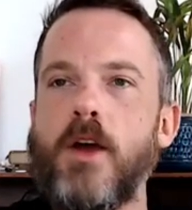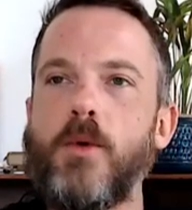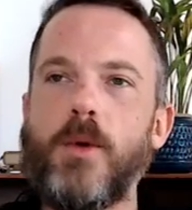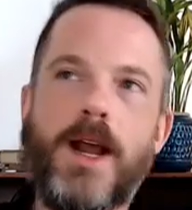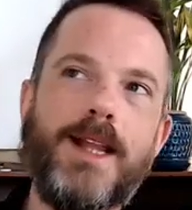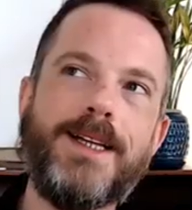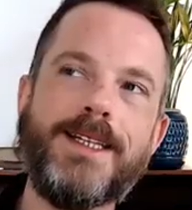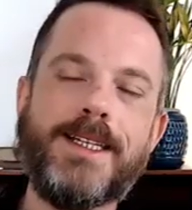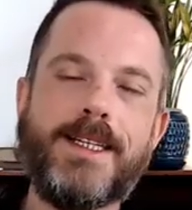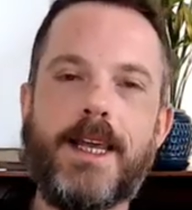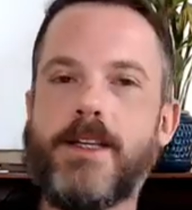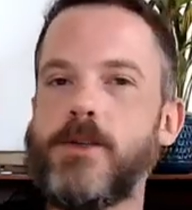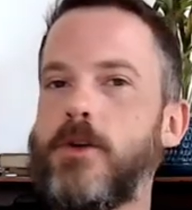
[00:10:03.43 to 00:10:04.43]
what I like to
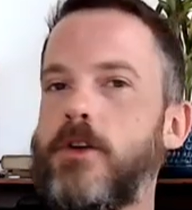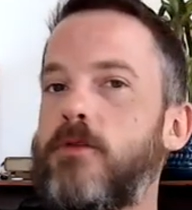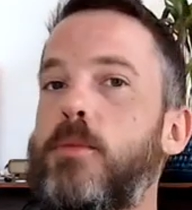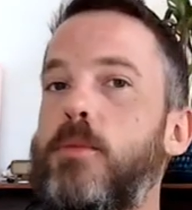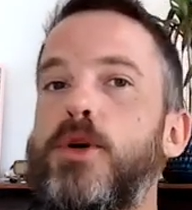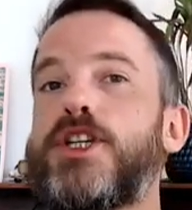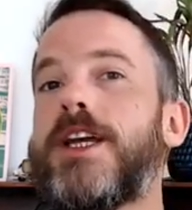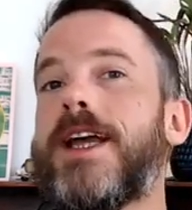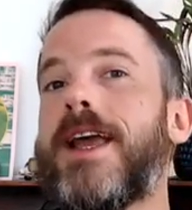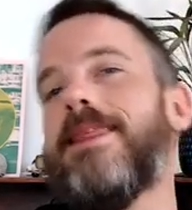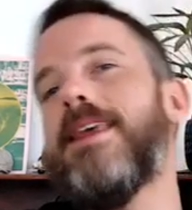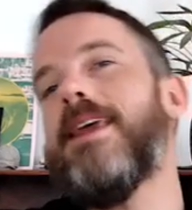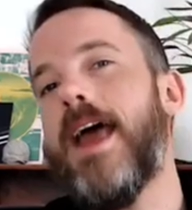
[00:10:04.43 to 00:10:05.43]
say, sort of pushing
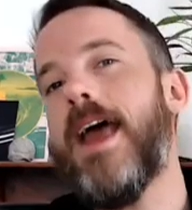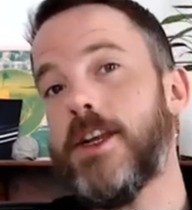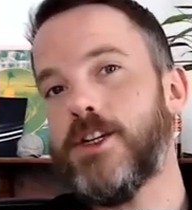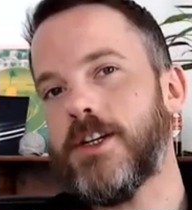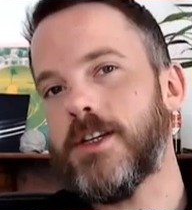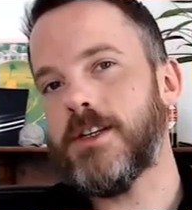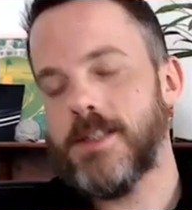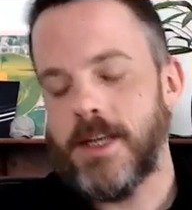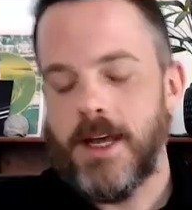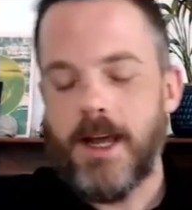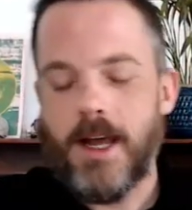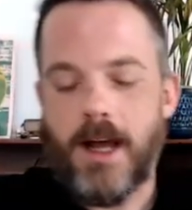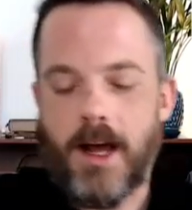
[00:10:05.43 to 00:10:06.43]
at the edges.
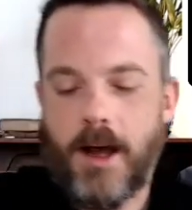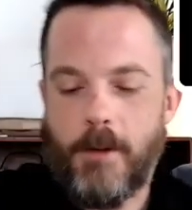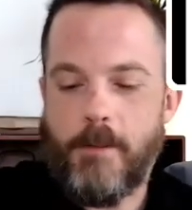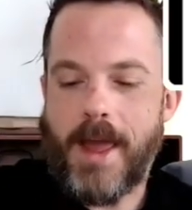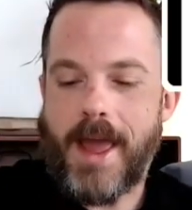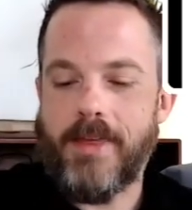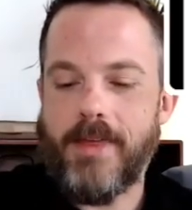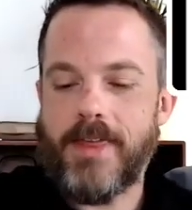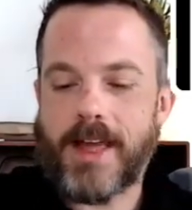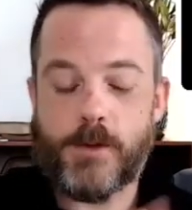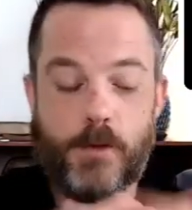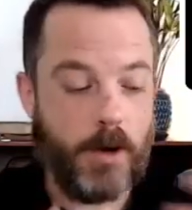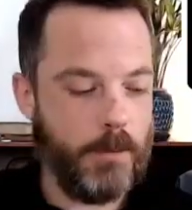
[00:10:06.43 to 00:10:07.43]
And
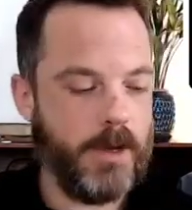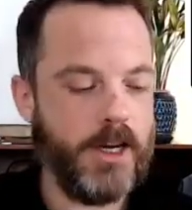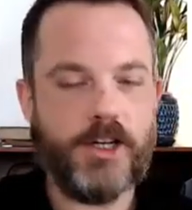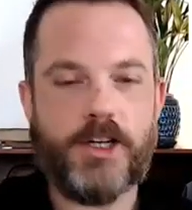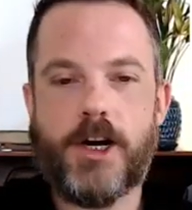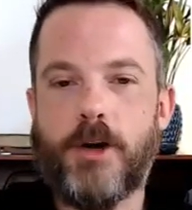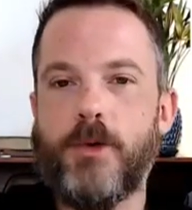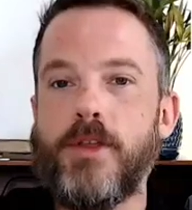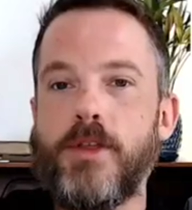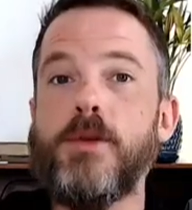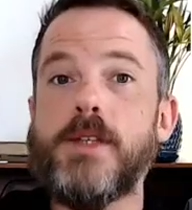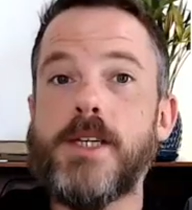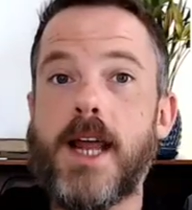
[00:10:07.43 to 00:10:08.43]
that's what I'm going to share with
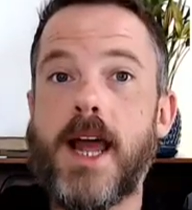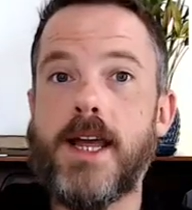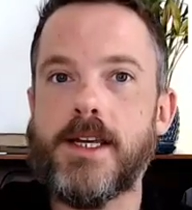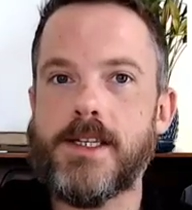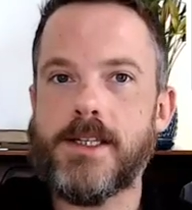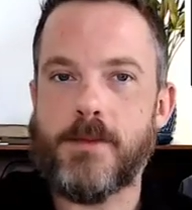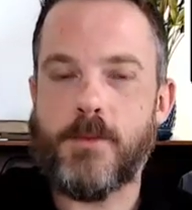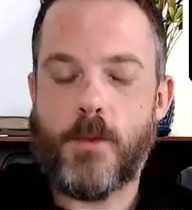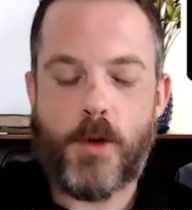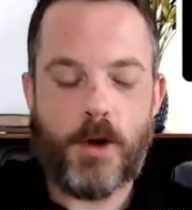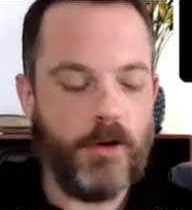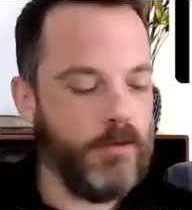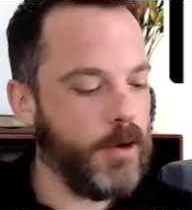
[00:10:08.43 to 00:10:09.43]
you today, is some
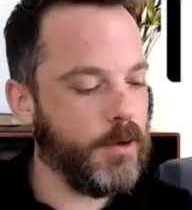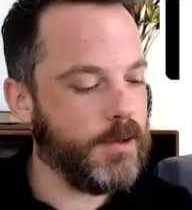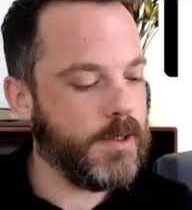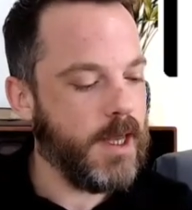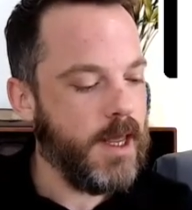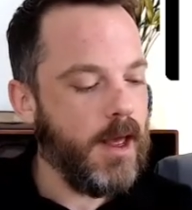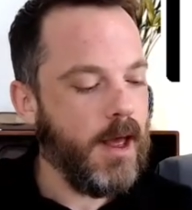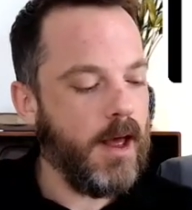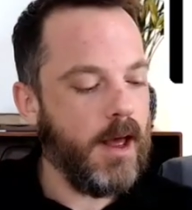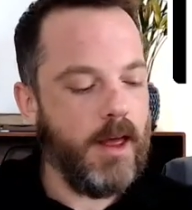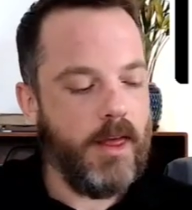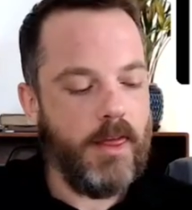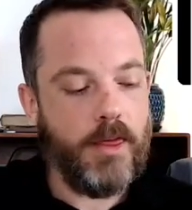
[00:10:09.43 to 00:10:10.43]
more of those
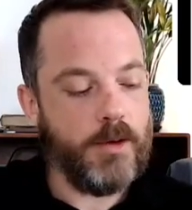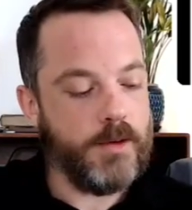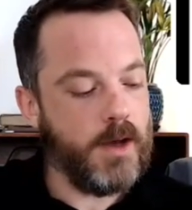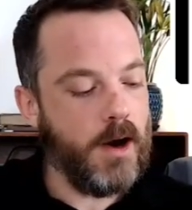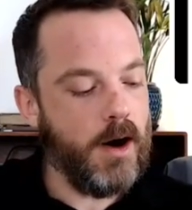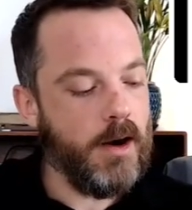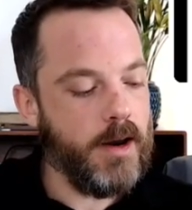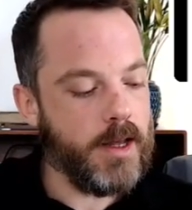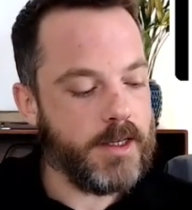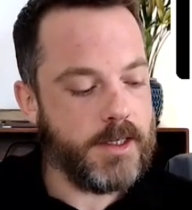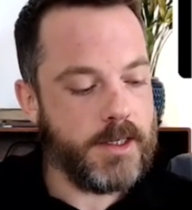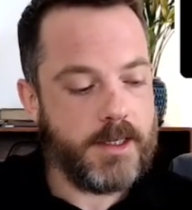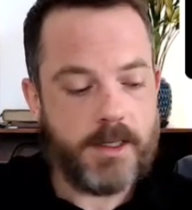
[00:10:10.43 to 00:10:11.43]

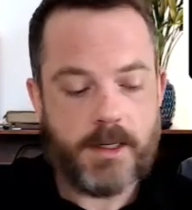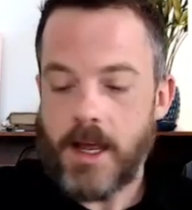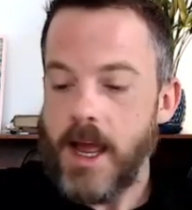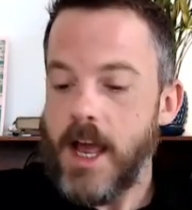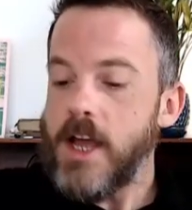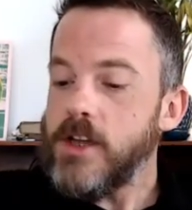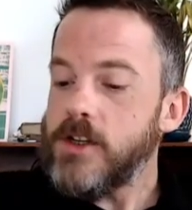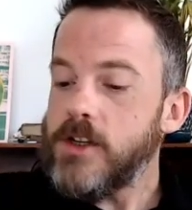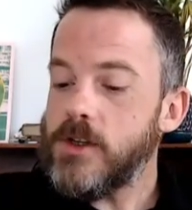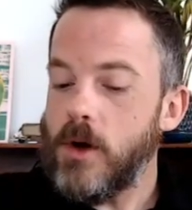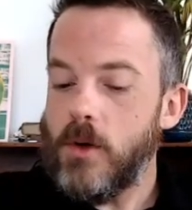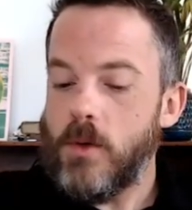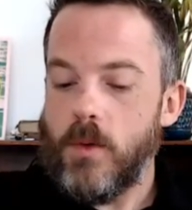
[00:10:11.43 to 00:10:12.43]
artists.
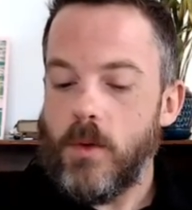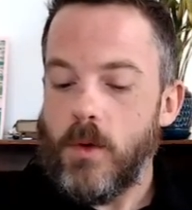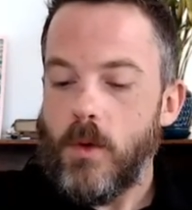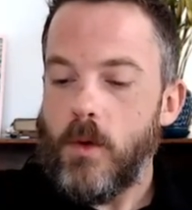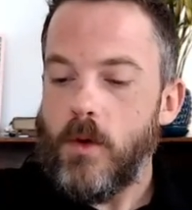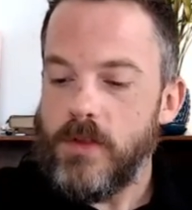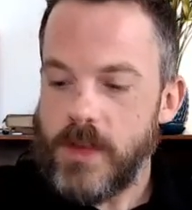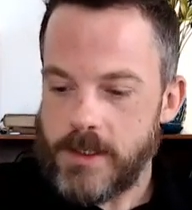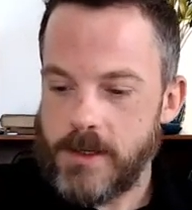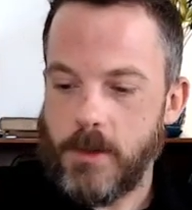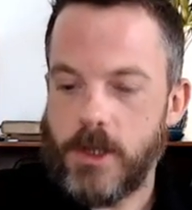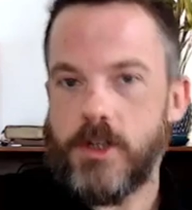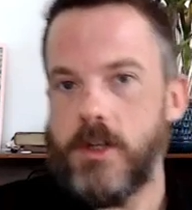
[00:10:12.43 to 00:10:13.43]
So this
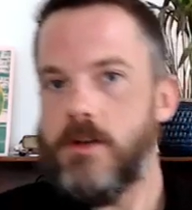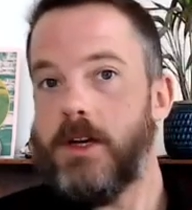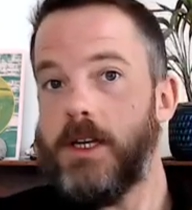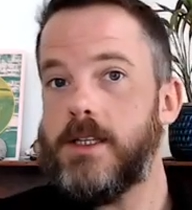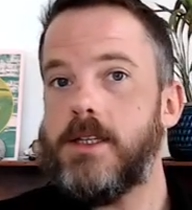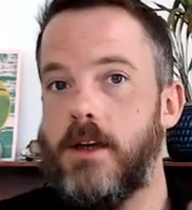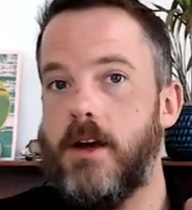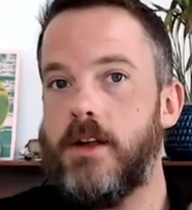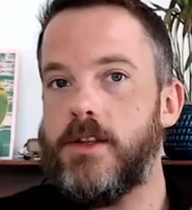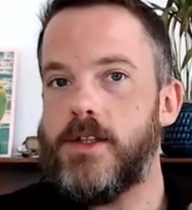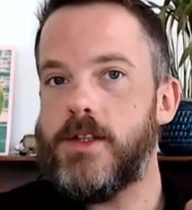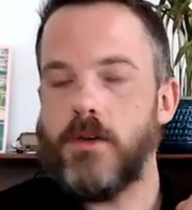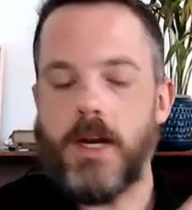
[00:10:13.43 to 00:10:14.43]
image that you can see on
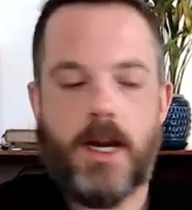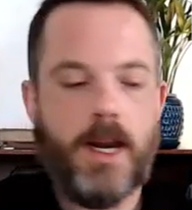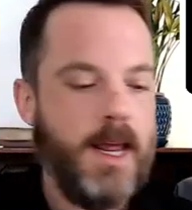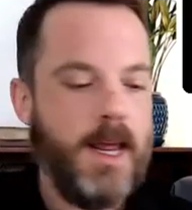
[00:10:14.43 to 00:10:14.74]
screen